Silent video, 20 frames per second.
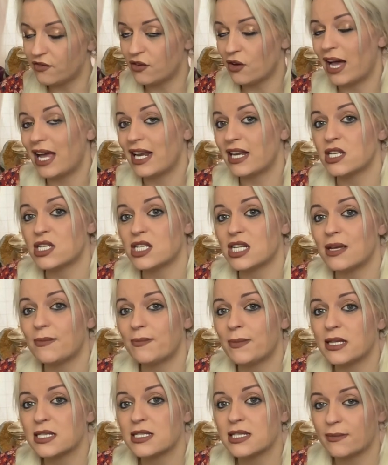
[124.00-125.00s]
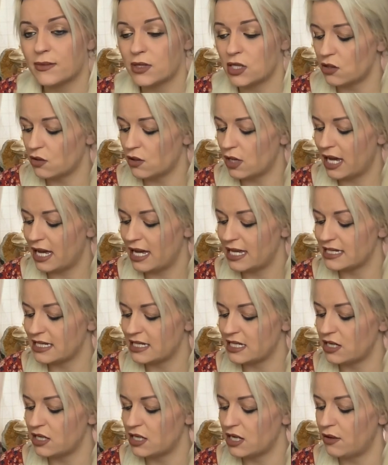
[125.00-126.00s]
of your energy, but some of you guys, I
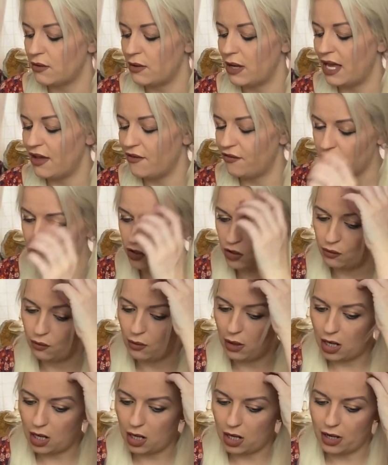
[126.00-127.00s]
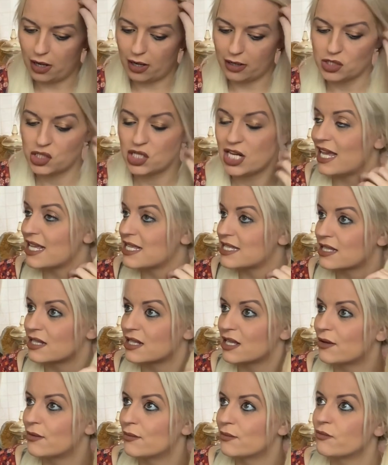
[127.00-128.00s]
don't know if you are chasing
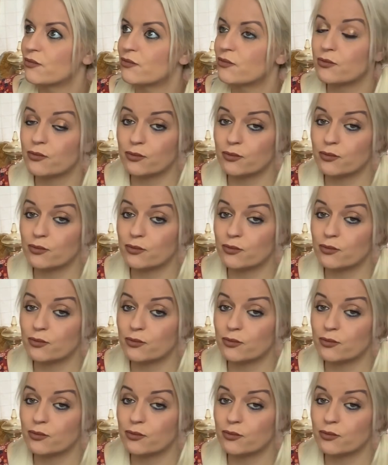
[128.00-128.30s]
them,